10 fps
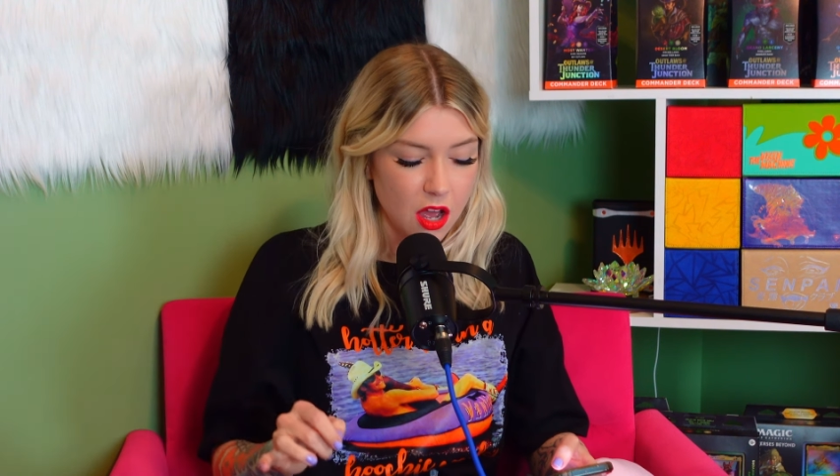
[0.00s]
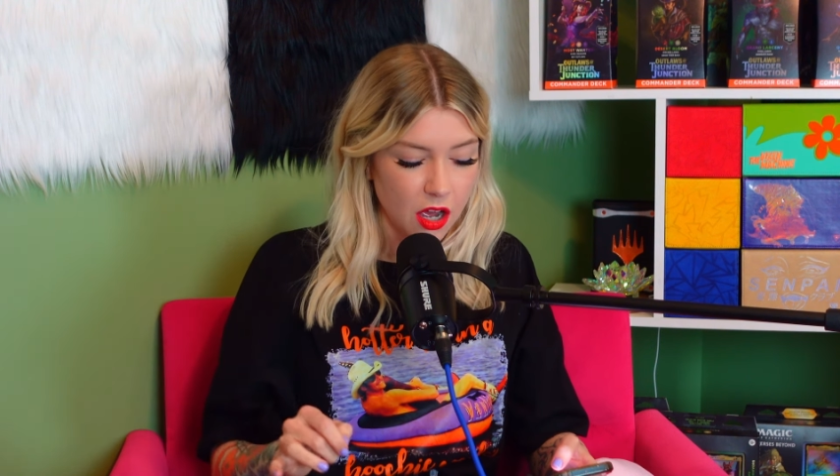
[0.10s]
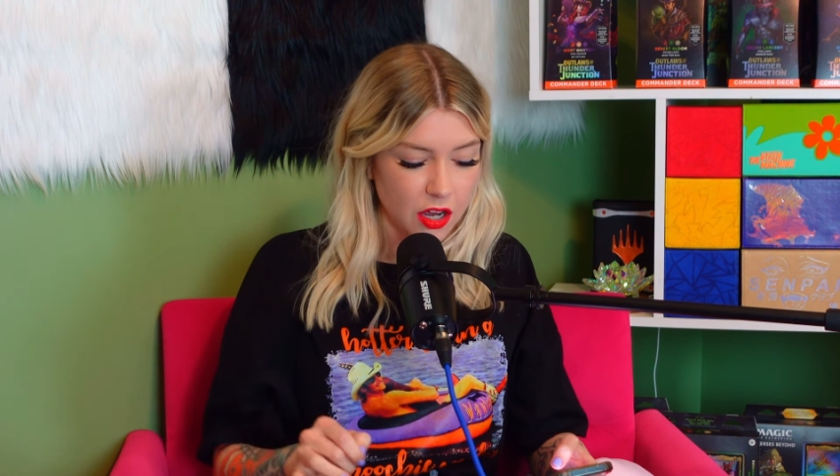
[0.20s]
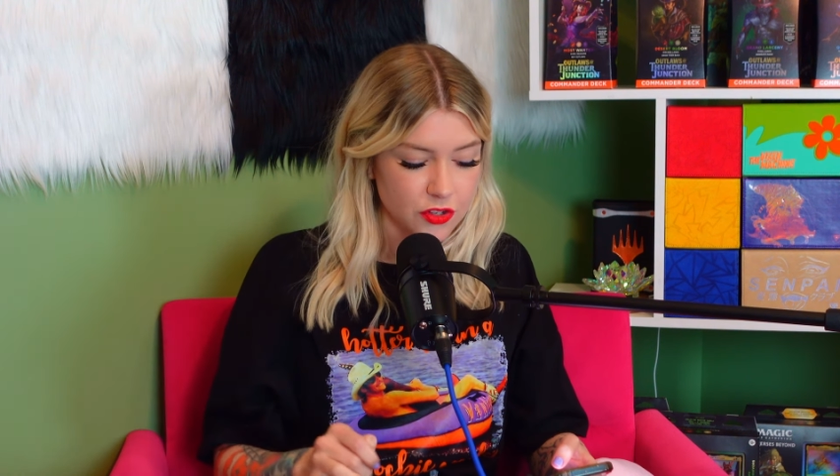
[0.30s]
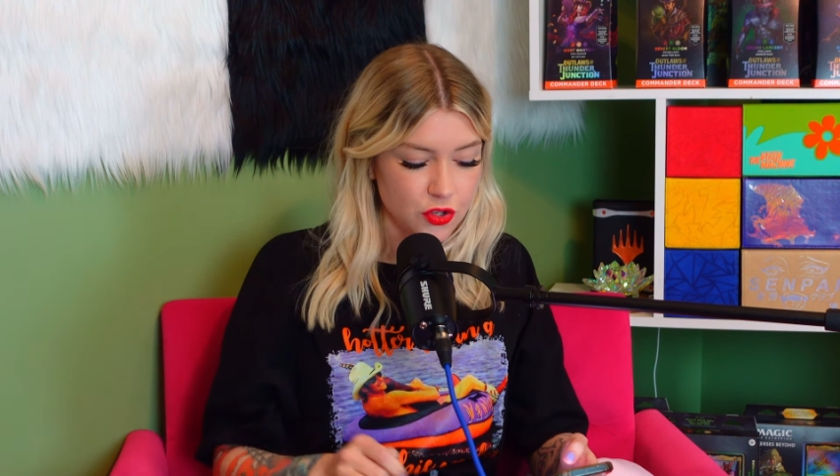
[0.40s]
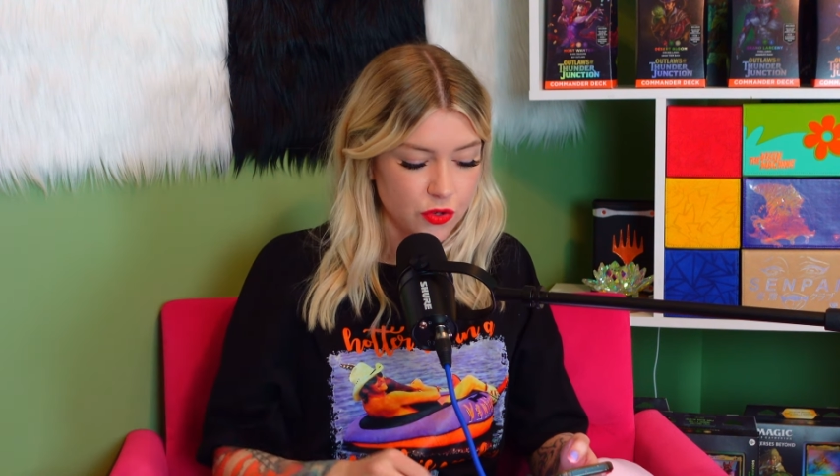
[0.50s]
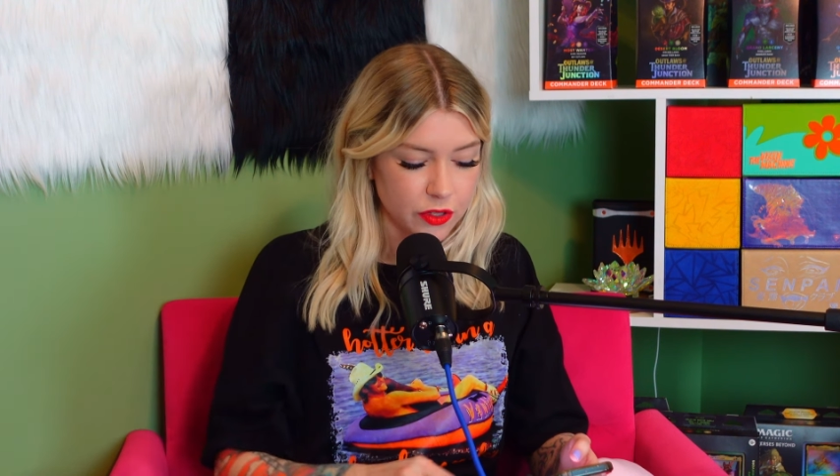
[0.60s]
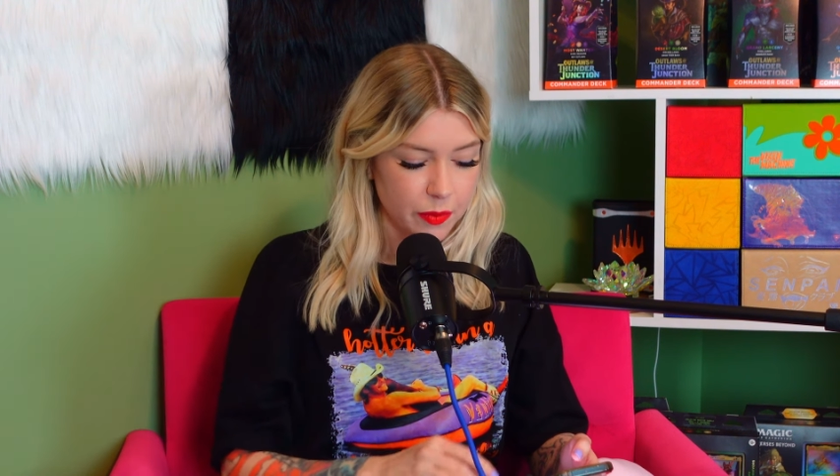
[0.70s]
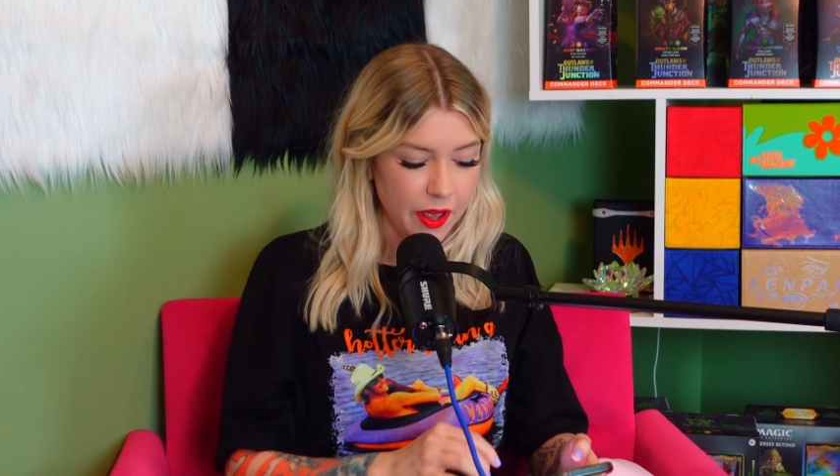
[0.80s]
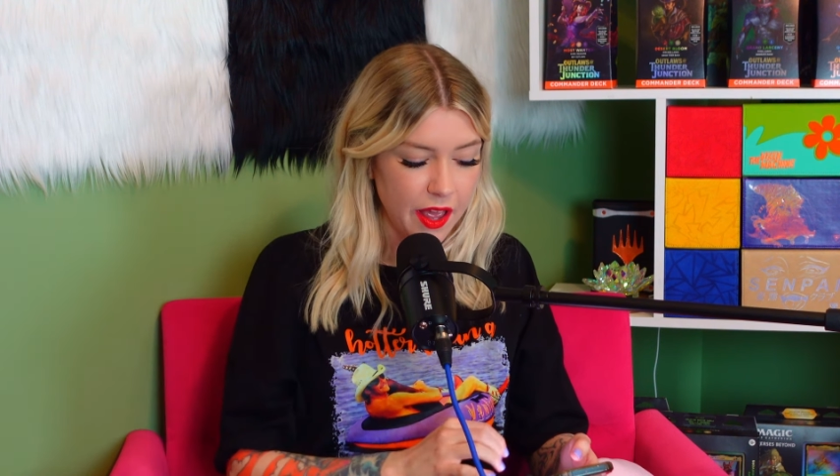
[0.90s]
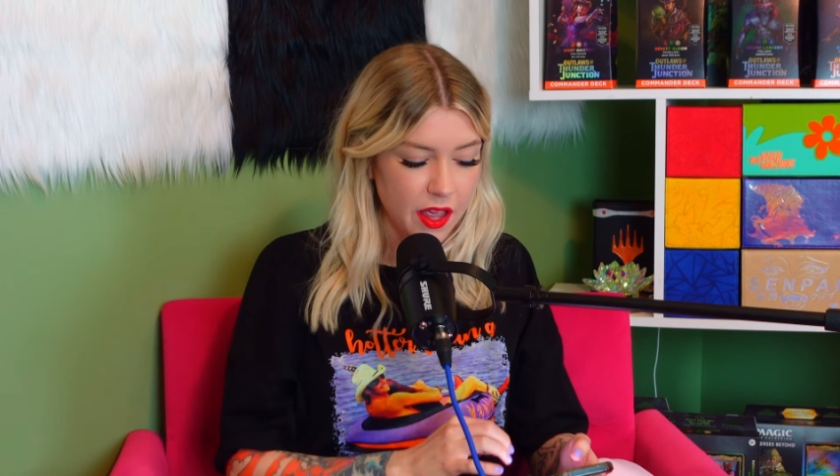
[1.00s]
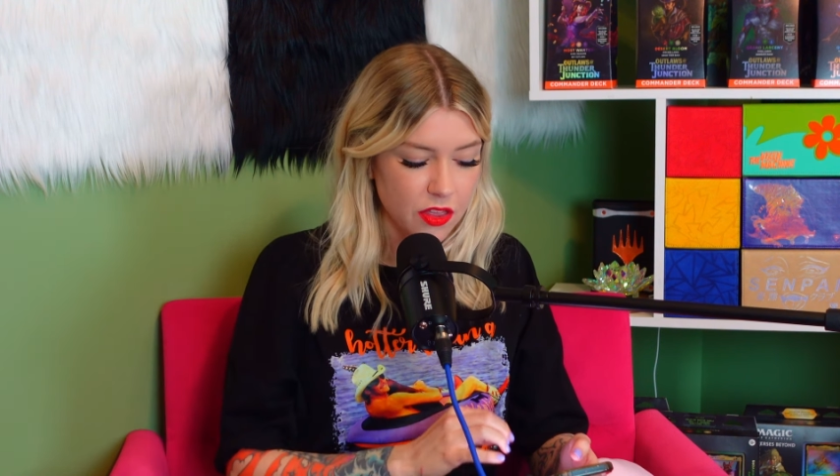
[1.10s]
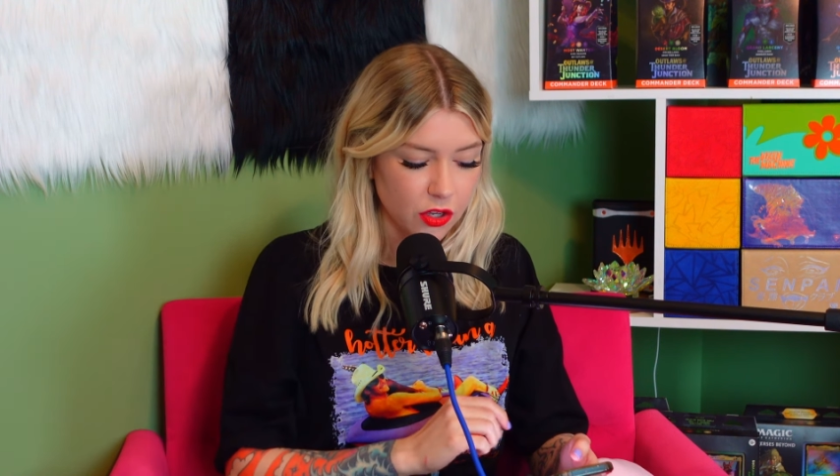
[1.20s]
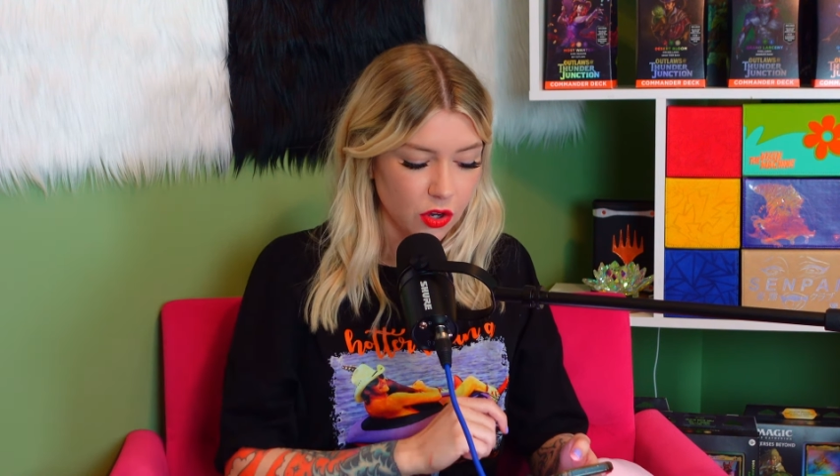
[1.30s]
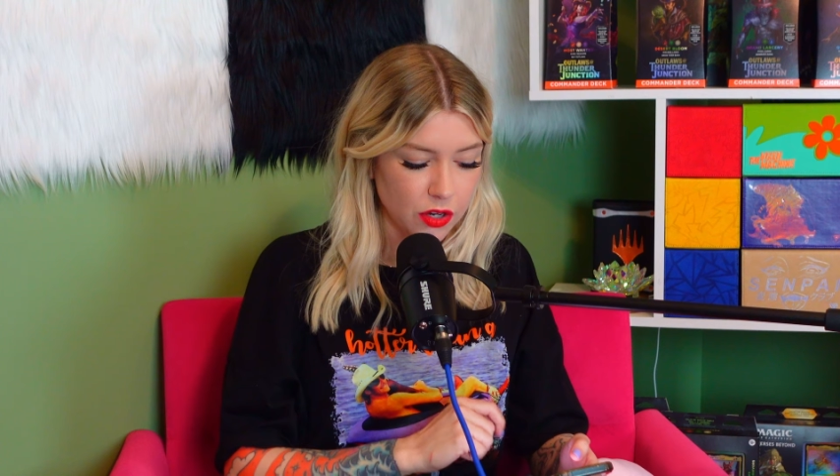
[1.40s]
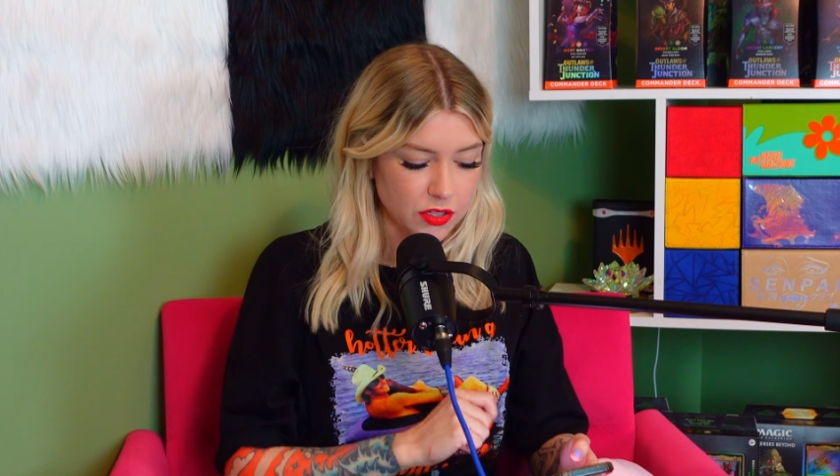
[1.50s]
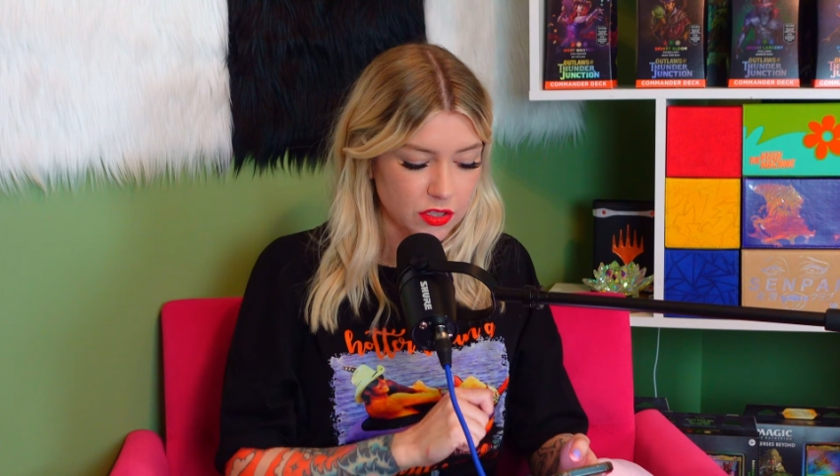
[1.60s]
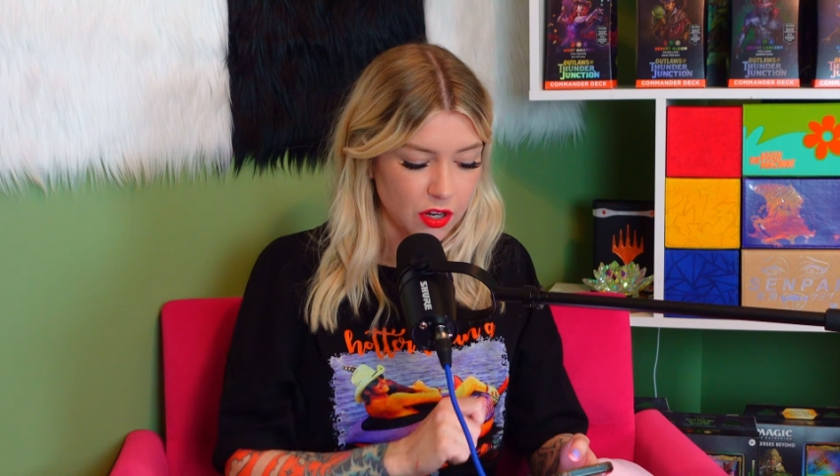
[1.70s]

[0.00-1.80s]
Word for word: Uh, so you could pay the cost